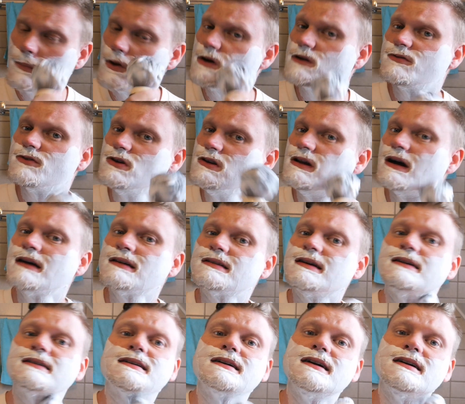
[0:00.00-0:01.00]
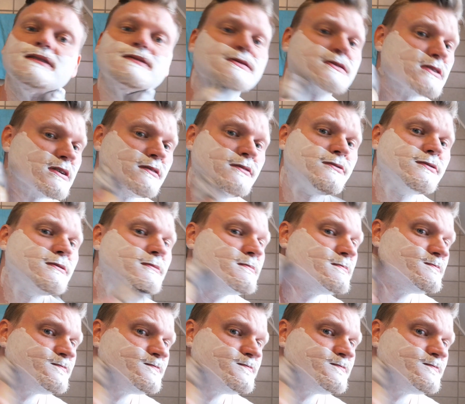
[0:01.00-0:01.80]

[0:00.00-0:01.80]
But if you like that kind of stuff